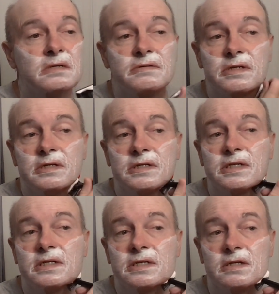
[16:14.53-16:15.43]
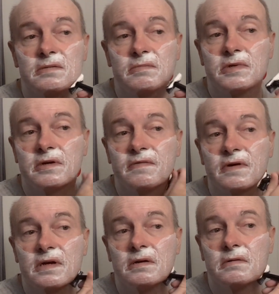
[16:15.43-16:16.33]
I was going to say something, but I
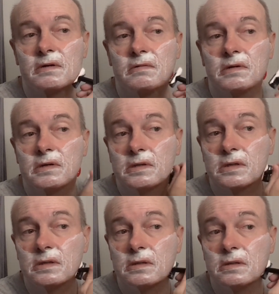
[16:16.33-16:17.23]
forgot what it was.